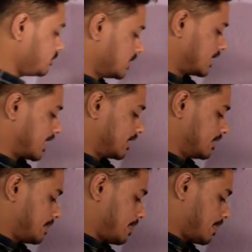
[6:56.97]
right?
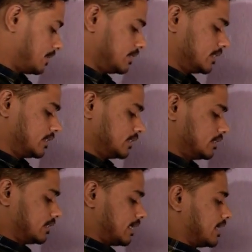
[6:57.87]

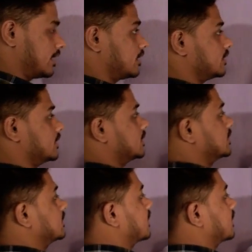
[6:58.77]
And this is the